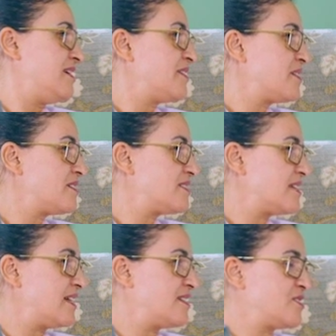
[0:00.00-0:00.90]
ethics,
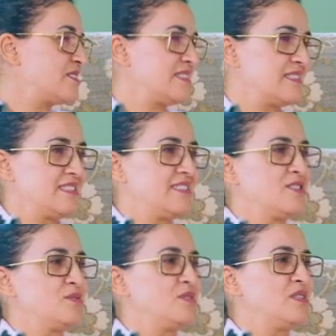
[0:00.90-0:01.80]
I don't think,
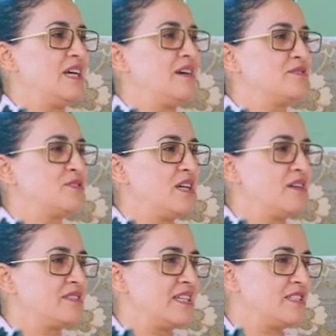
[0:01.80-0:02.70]
you'll have to
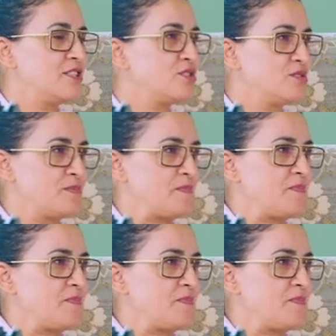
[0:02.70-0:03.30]
have that issue.